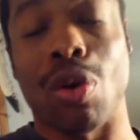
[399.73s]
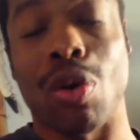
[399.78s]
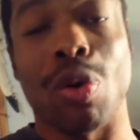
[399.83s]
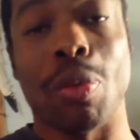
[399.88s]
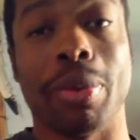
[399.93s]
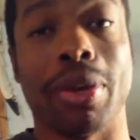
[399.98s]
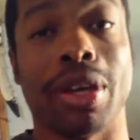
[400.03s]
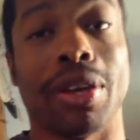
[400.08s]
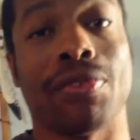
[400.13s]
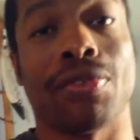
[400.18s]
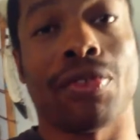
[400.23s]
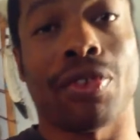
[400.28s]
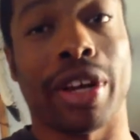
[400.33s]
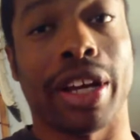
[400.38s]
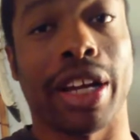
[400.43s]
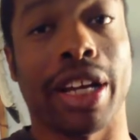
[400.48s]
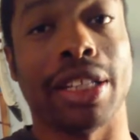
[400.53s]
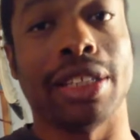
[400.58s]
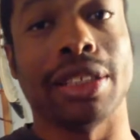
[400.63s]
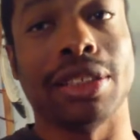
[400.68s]
I won't be
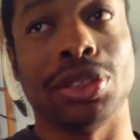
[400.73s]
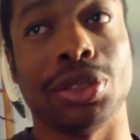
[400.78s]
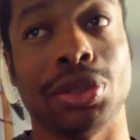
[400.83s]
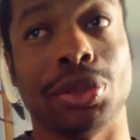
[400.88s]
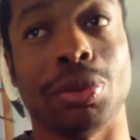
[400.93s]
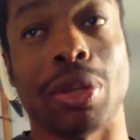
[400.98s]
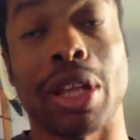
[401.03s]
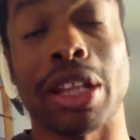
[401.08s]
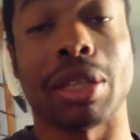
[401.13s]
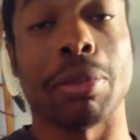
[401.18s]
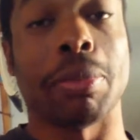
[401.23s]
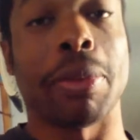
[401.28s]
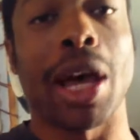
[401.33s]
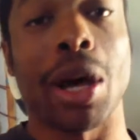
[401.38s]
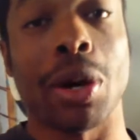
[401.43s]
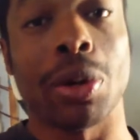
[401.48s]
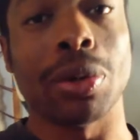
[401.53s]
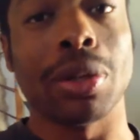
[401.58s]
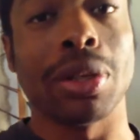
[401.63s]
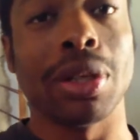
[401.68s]
afraid to let them
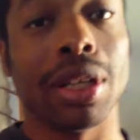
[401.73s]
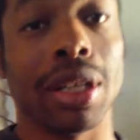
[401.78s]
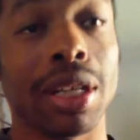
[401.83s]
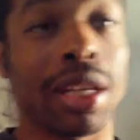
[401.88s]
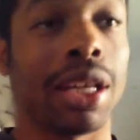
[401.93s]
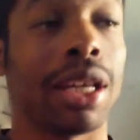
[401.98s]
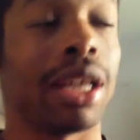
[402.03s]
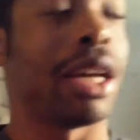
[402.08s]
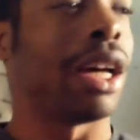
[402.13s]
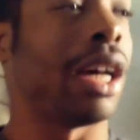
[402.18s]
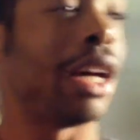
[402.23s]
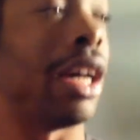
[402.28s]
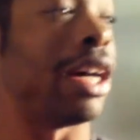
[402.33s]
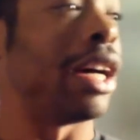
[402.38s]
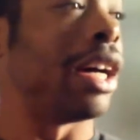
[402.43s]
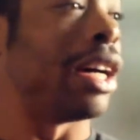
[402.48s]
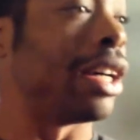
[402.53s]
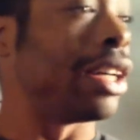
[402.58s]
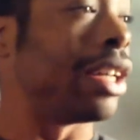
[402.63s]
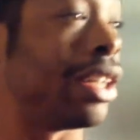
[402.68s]
out.
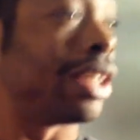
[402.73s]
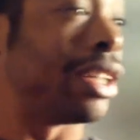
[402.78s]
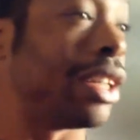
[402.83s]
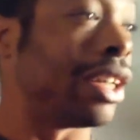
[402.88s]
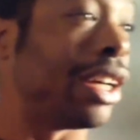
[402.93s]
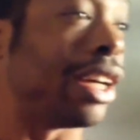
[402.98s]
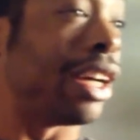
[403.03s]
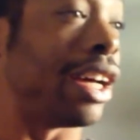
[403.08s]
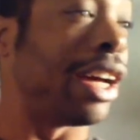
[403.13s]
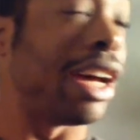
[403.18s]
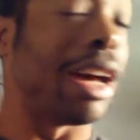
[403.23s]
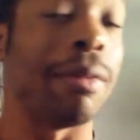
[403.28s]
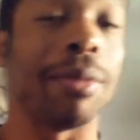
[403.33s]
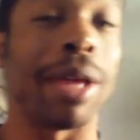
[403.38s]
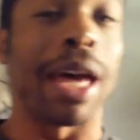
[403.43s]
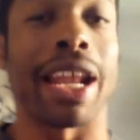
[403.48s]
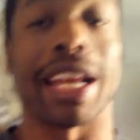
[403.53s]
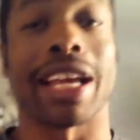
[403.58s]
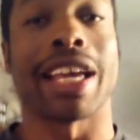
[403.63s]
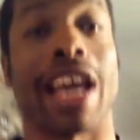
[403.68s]
Uh, I'm
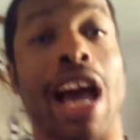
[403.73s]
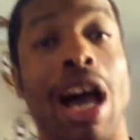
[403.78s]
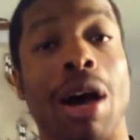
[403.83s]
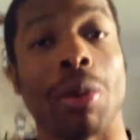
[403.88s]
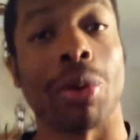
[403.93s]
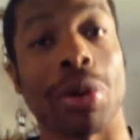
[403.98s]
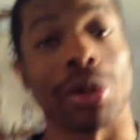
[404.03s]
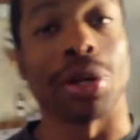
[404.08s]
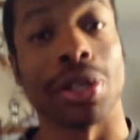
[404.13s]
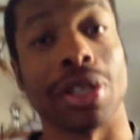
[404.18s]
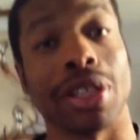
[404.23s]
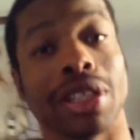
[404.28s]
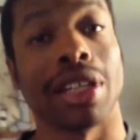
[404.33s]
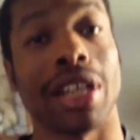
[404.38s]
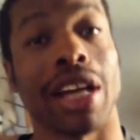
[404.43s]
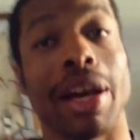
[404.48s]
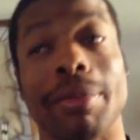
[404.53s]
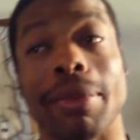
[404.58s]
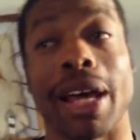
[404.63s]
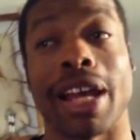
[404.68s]
not a coward.
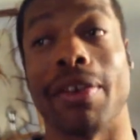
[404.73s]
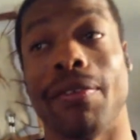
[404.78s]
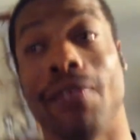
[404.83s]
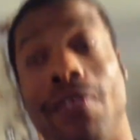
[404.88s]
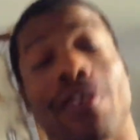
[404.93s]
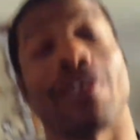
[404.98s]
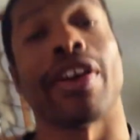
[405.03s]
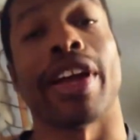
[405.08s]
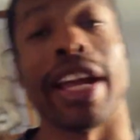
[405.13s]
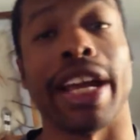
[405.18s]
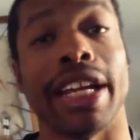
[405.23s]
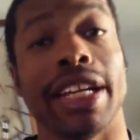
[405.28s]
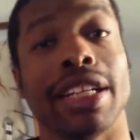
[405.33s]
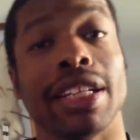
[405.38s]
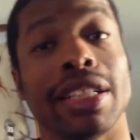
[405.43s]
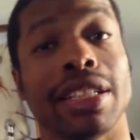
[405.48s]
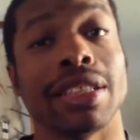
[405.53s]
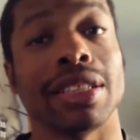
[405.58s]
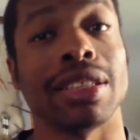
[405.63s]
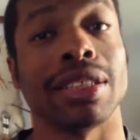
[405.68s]
I'm not
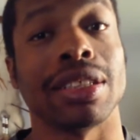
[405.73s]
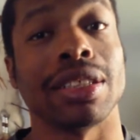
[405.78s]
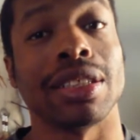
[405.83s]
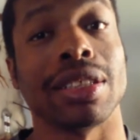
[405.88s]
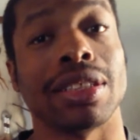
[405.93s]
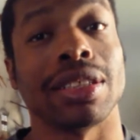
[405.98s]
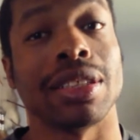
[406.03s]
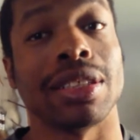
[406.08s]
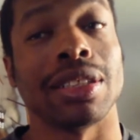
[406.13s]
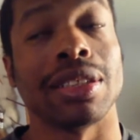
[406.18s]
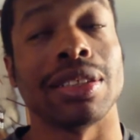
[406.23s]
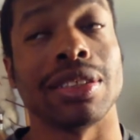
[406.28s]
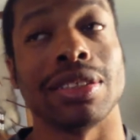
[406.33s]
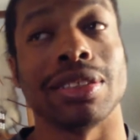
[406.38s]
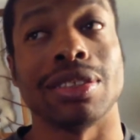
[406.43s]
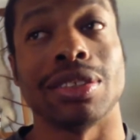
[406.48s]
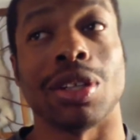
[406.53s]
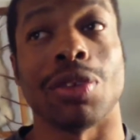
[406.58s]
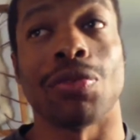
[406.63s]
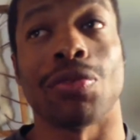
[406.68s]
afraid.
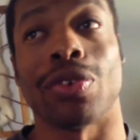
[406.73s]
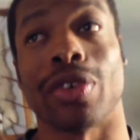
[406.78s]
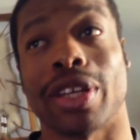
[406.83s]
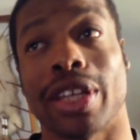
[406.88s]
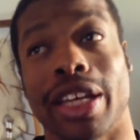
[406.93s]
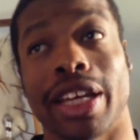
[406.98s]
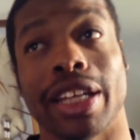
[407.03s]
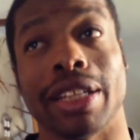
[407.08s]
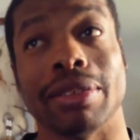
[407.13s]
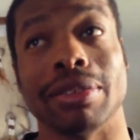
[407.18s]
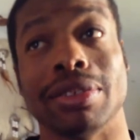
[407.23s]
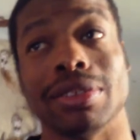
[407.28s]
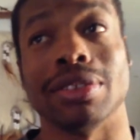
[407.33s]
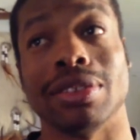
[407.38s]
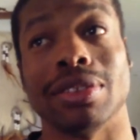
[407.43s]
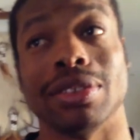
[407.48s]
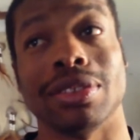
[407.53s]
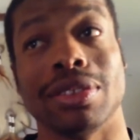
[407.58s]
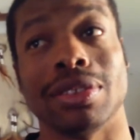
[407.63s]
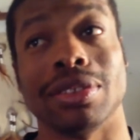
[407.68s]
Don't forget,
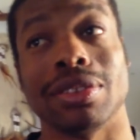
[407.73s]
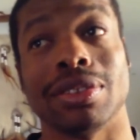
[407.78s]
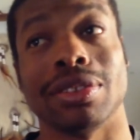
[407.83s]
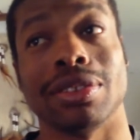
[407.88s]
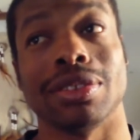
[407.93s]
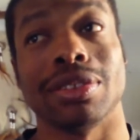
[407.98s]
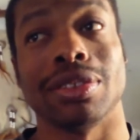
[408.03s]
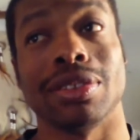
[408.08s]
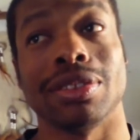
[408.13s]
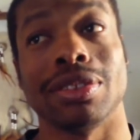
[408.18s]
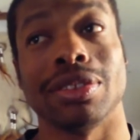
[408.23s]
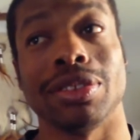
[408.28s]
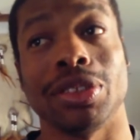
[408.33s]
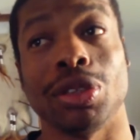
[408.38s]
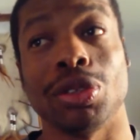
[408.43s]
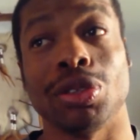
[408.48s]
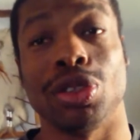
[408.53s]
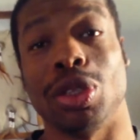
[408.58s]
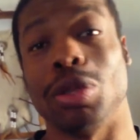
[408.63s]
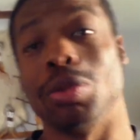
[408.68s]

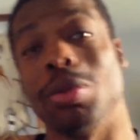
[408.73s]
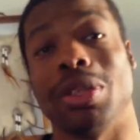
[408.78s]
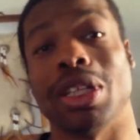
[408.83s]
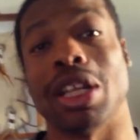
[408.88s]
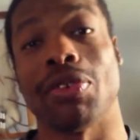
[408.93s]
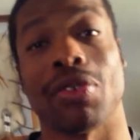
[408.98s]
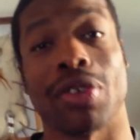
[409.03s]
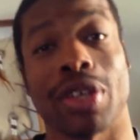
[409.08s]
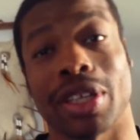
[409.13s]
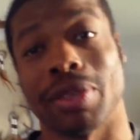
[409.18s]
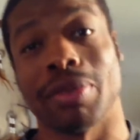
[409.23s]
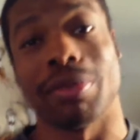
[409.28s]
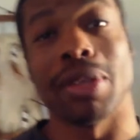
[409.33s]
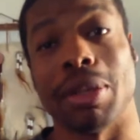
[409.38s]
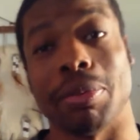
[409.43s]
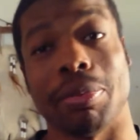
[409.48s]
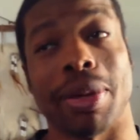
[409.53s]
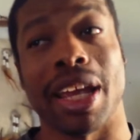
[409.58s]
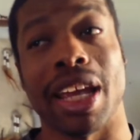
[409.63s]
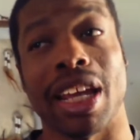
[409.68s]
YouTube will never
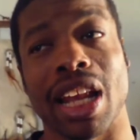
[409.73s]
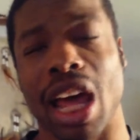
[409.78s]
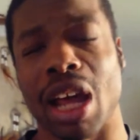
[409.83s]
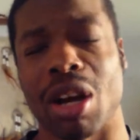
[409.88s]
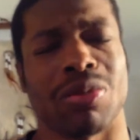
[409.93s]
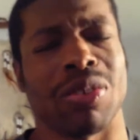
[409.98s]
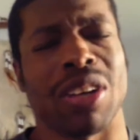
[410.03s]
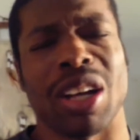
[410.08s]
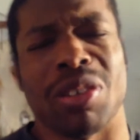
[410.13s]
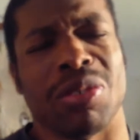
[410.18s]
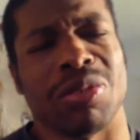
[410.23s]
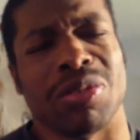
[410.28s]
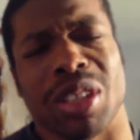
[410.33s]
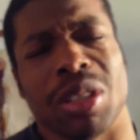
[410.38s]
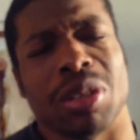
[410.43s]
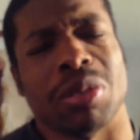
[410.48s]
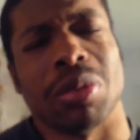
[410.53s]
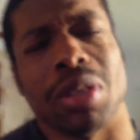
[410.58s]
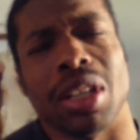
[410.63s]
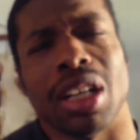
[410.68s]
get paid. I don't, I don't
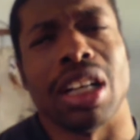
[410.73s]
know.